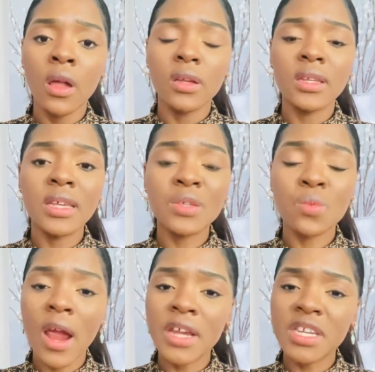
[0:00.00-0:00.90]

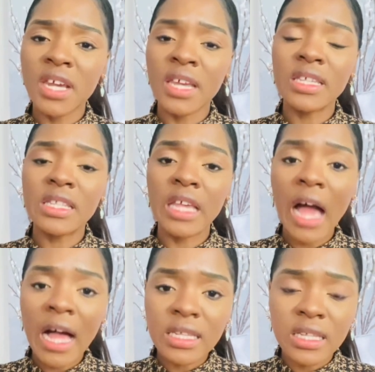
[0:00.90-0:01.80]
This right here is the
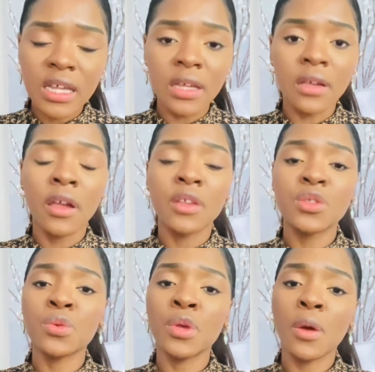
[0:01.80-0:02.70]
answer
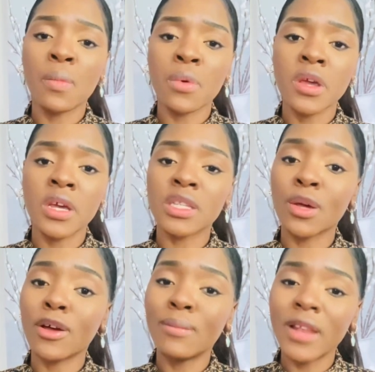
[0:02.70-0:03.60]
to your prayers.
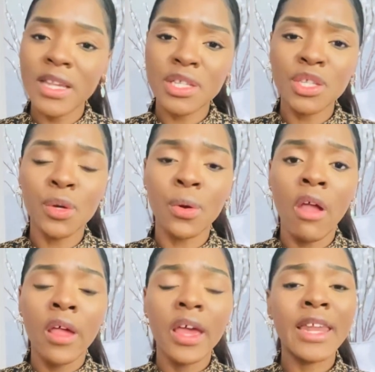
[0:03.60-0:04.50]
God bless you.
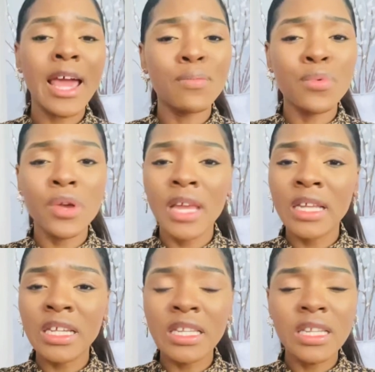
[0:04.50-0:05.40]
And I pray
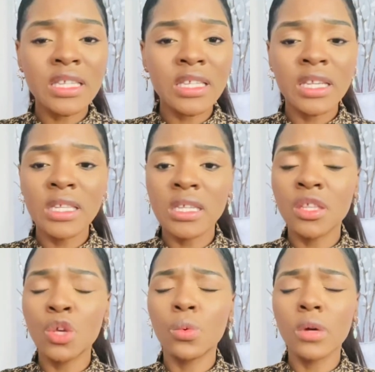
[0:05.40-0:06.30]
that in this
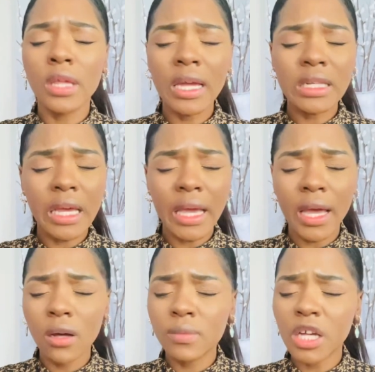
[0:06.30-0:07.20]
season, you will get the
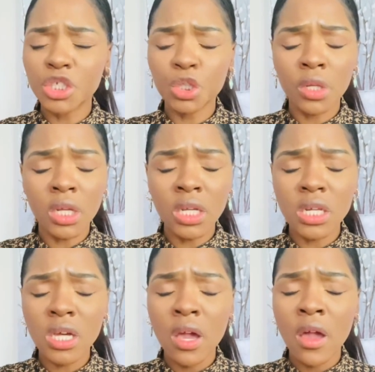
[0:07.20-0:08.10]
help that you
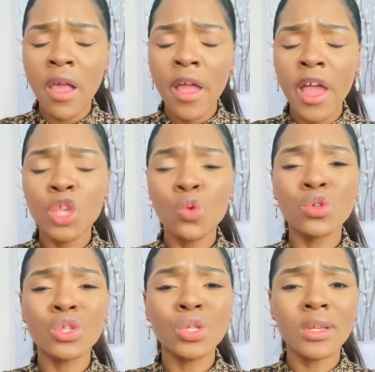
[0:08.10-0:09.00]
need, and you
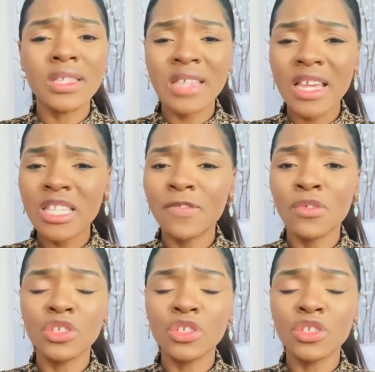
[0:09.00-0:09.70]
will successfully